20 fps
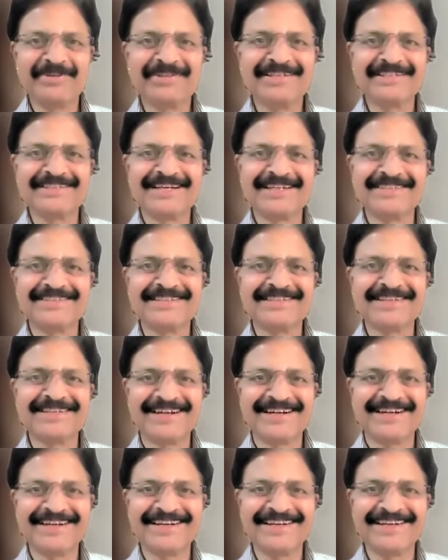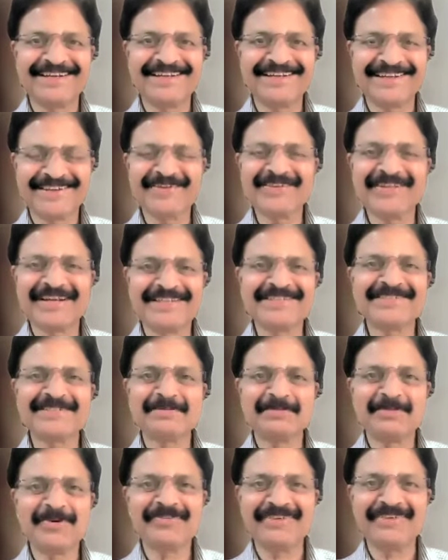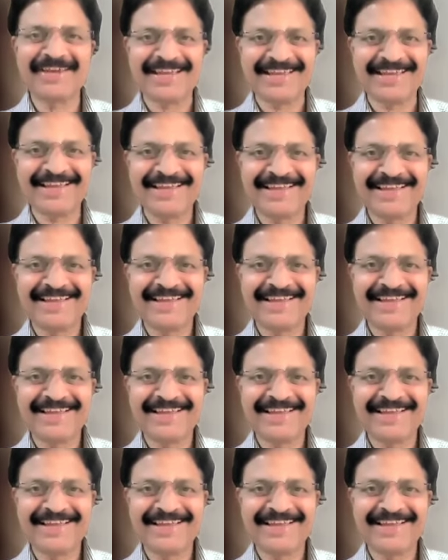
for the surgeon, and that is the mood.